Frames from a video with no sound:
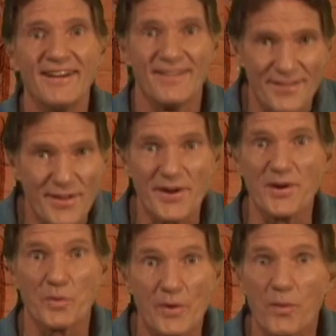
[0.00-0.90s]
that
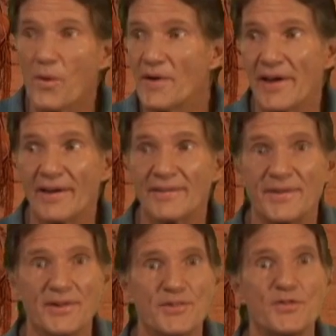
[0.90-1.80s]
are rewarding
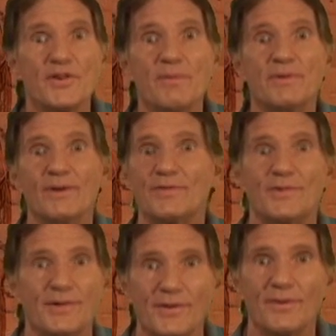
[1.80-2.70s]
and contribute
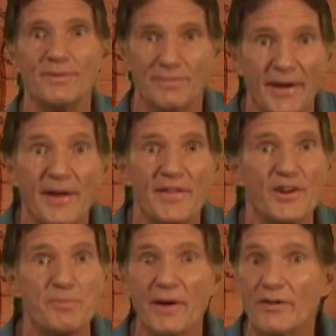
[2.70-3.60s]
to making
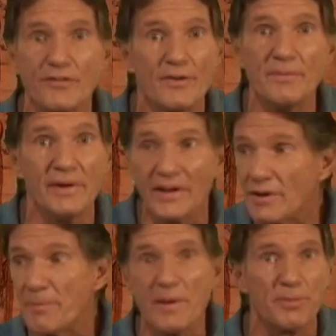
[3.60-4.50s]
things better for me
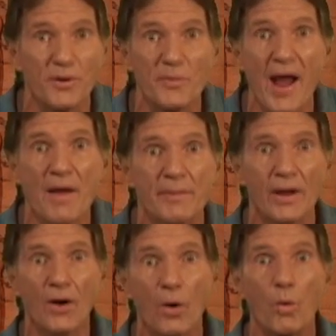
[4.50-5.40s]
and the people around
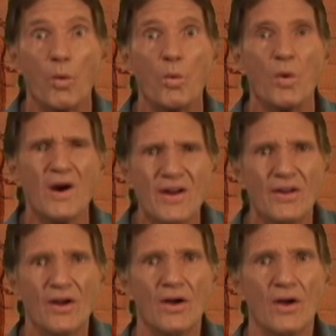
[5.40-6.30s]
me. What?